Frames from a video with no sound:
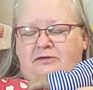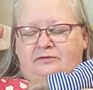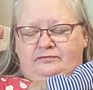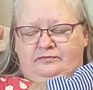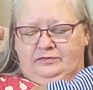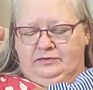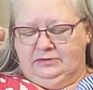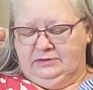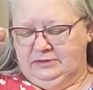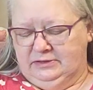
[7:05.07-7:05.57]
of
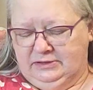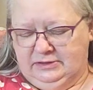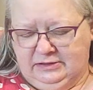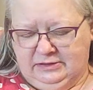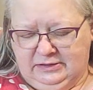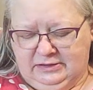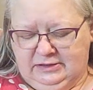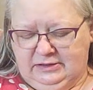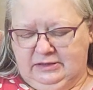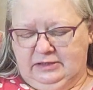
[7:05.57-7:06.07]

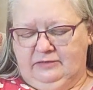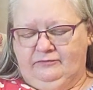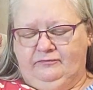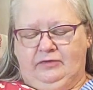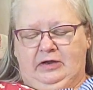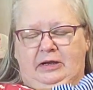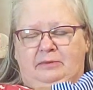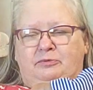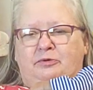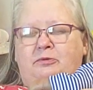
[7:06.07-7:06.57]

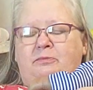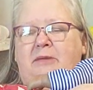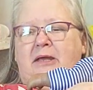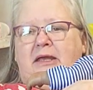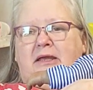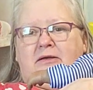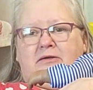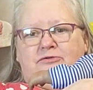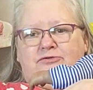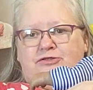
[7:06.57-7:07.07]

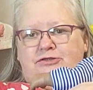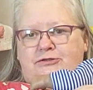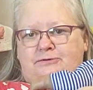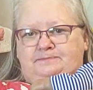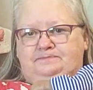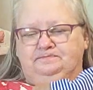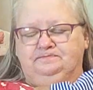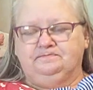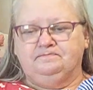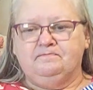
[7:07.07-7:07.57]
fibromyalgia.